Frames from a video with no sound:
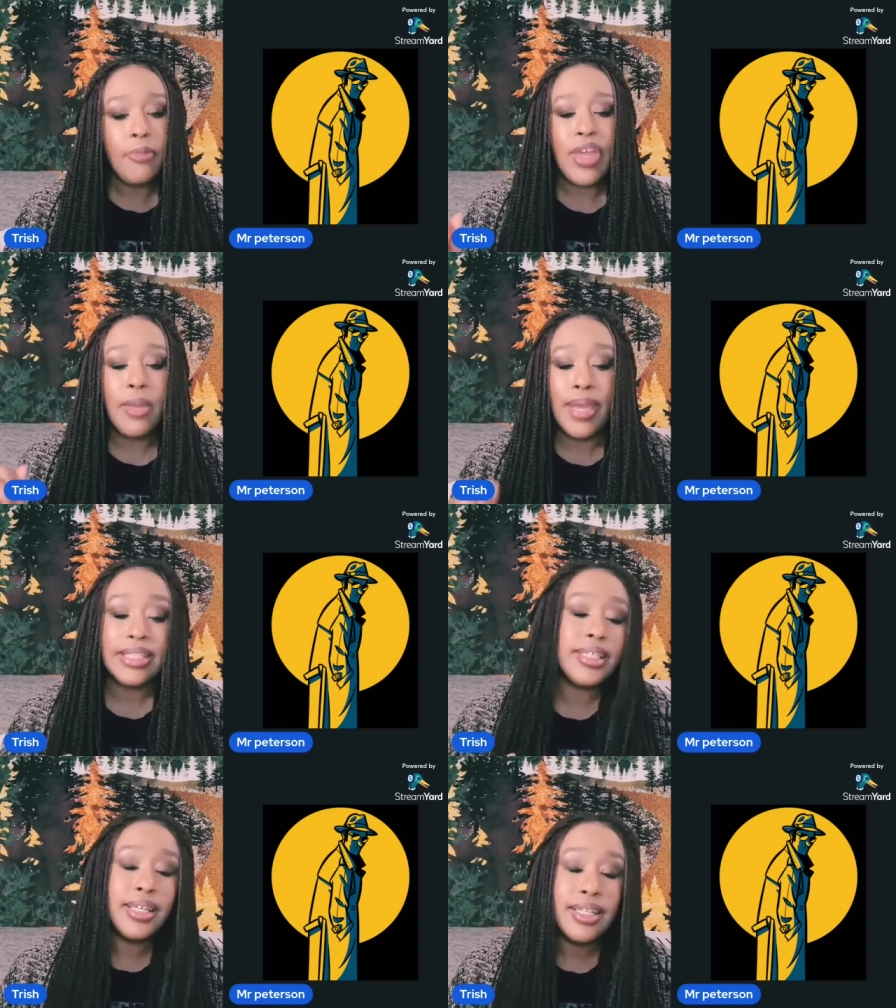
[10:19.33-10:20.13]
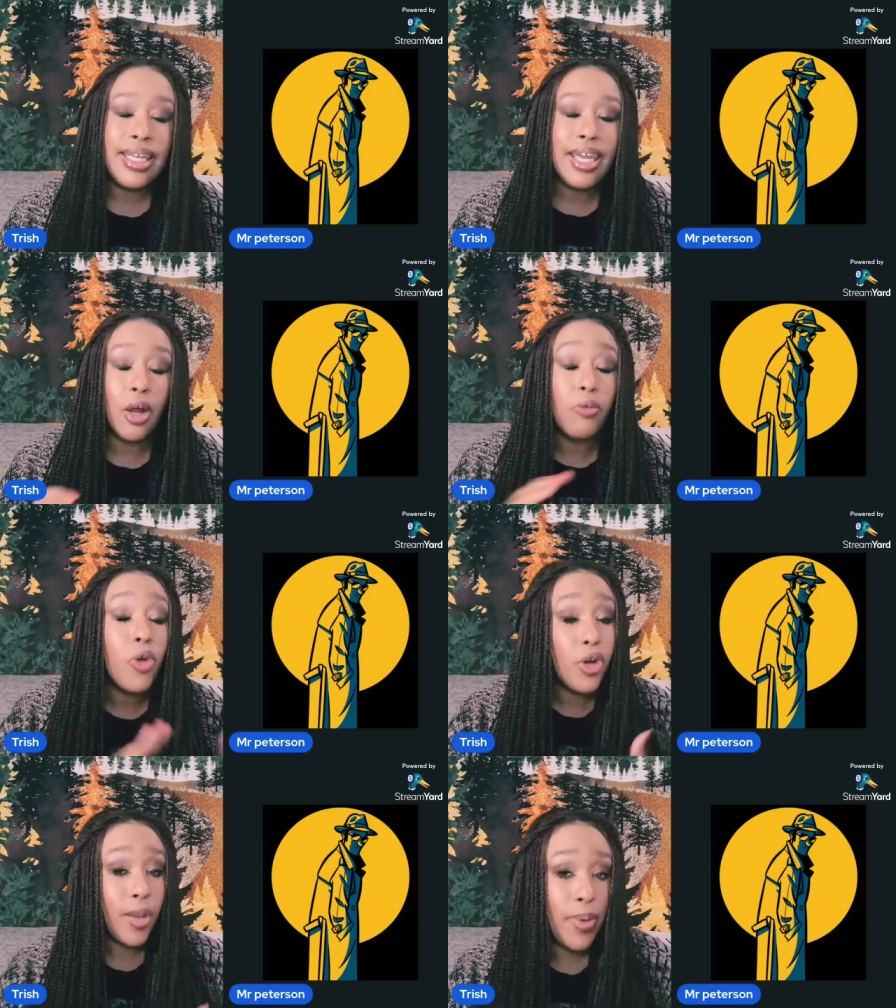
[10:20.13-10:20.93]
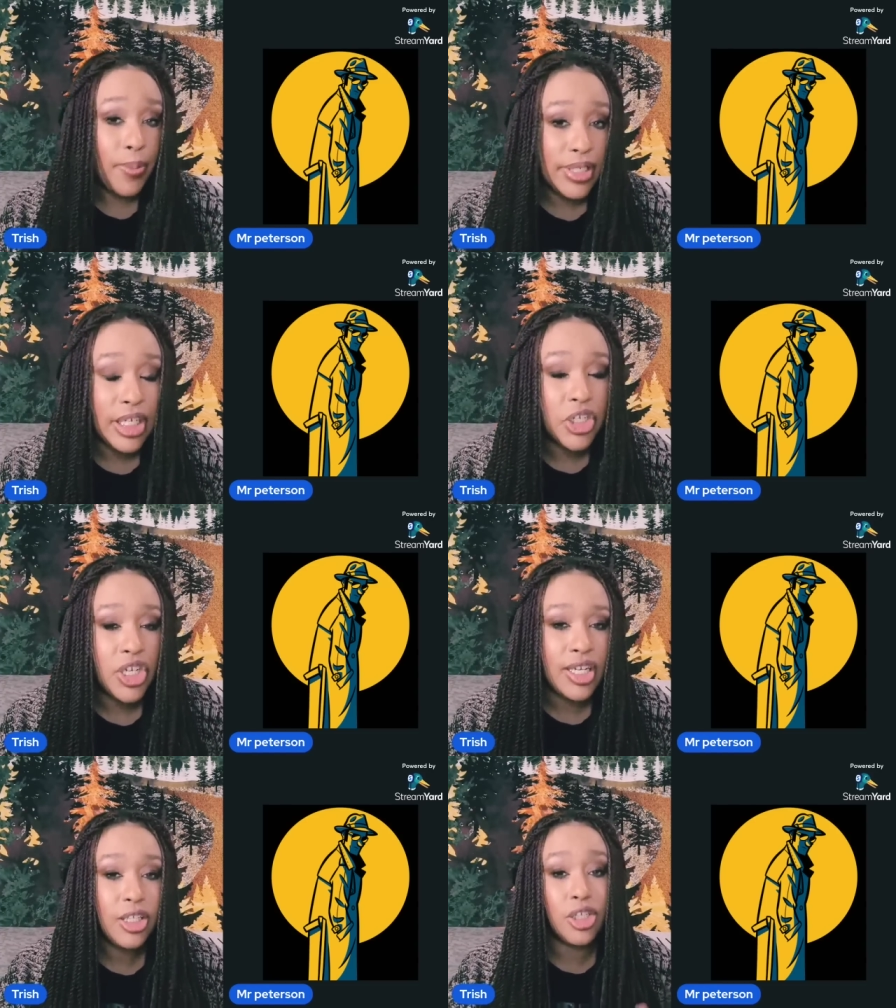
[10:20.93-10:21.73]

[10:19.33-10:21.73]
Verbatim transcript: they basically wrote up a petition